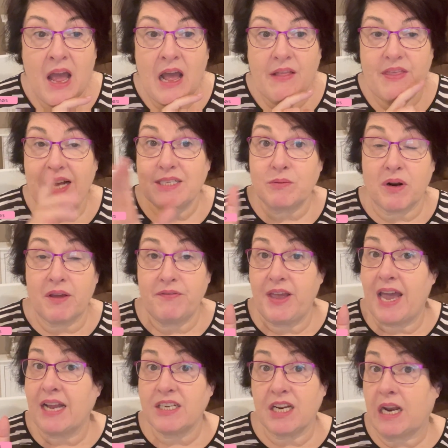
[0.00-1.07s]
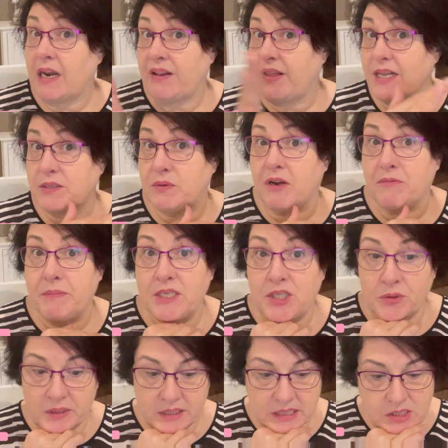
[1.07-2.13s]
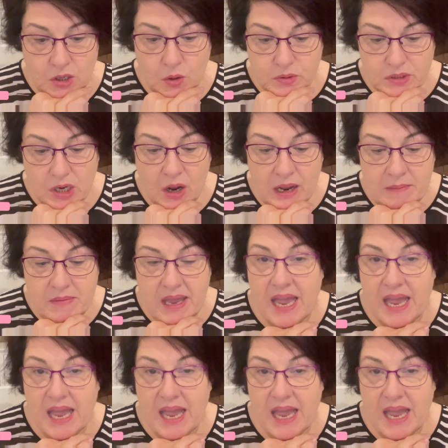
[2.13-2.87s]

that's what I found, and that's what I've been doing this whole time.